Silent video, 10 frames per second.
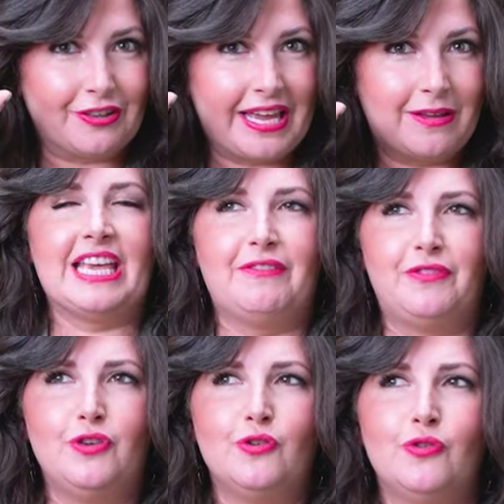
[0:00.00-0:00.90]
Like if
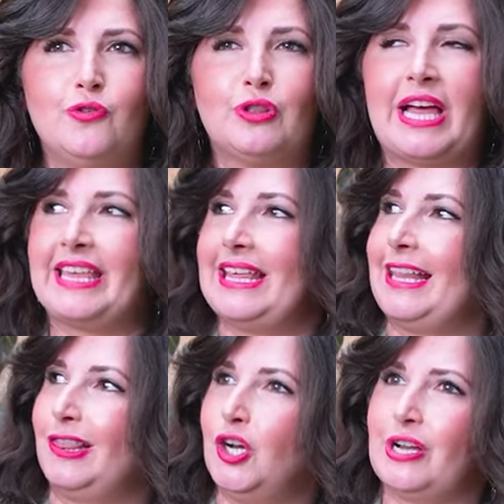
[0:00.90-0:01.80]
you like
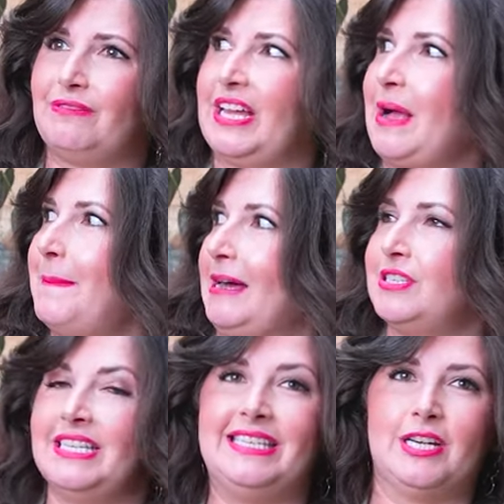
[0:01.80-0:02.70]
that look of like a
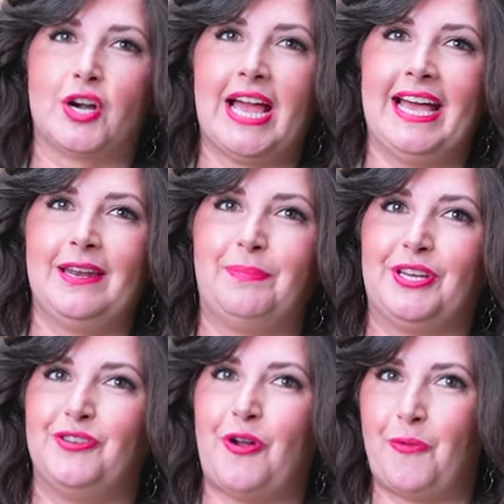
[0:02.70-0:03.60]
mounted deer head,
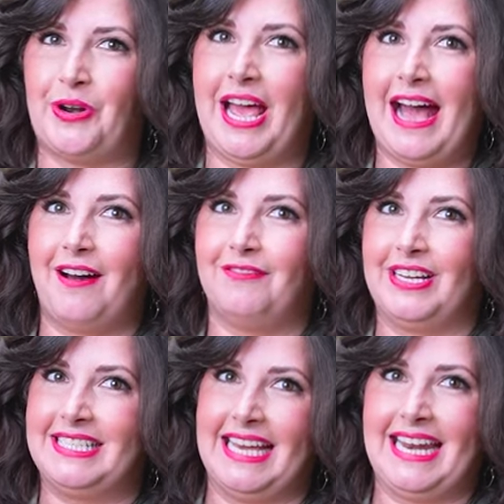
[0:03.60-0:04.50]
but you don't want to have
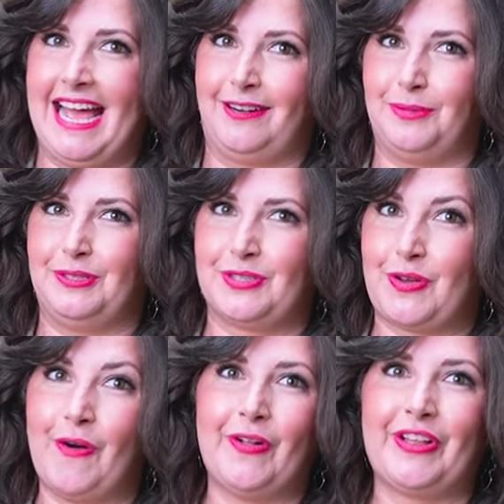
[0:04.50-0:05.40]
a dead animal's
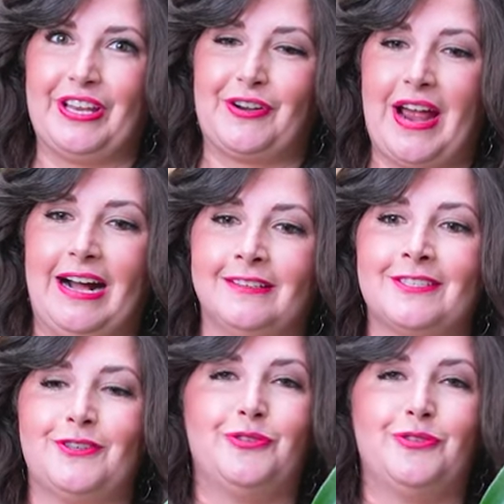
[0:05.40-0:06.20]
skull in your house,